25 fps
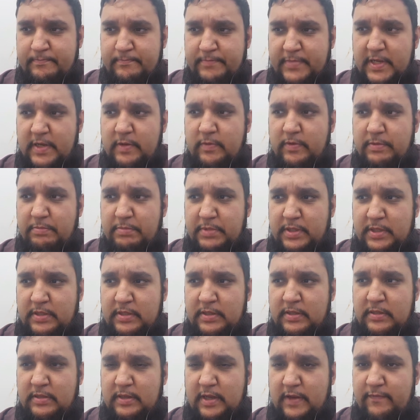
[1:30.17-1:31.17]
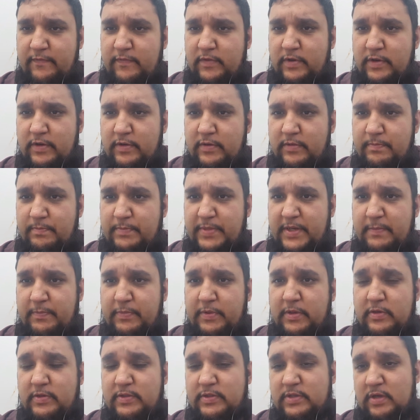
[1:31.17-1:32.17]
Bear with me. Everyone,
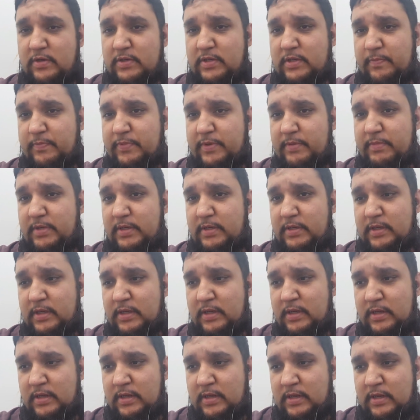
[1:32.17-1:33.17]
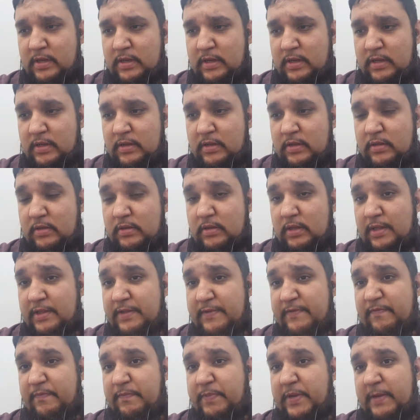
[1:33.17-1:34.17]
people who's gone to Primate, and
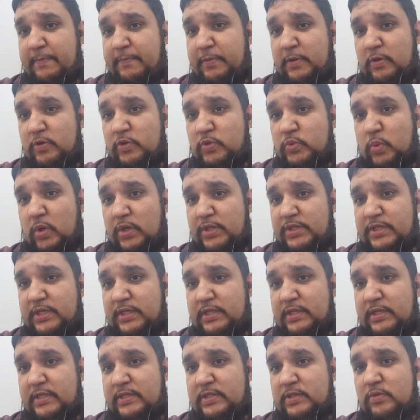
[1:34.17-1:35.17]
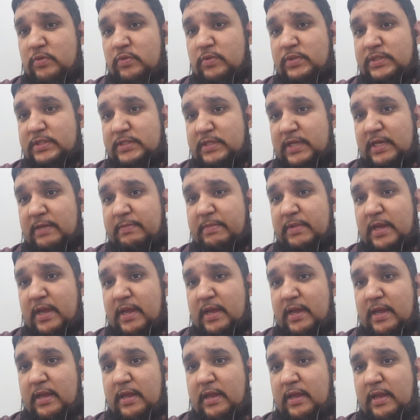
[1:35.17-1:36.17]
there's people who's watching this who was same
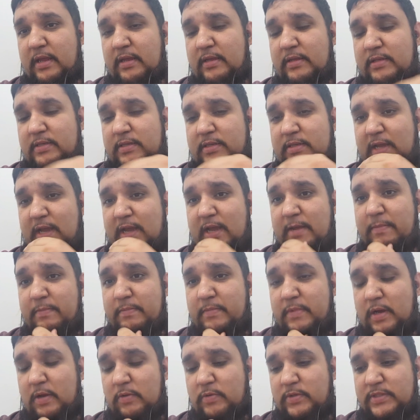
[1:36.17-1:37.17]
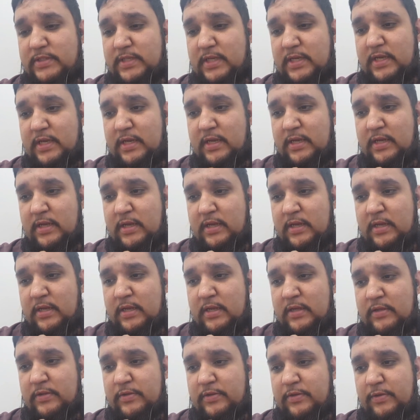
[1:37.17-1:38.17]
time I was there,
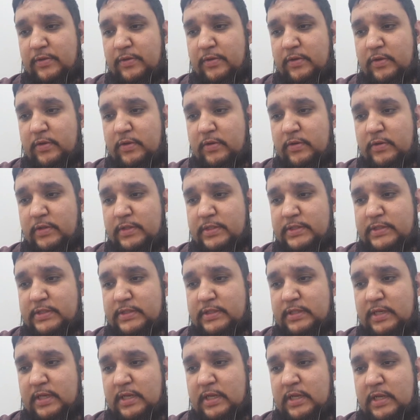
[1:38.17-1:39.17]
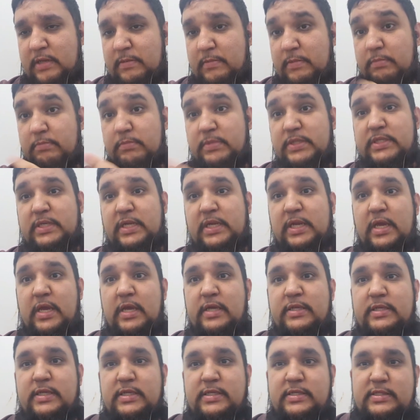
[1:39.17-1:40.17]
they'll know his name, Mr.
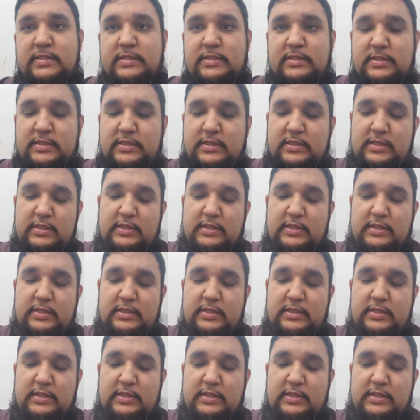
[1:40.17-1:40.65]
Curtis.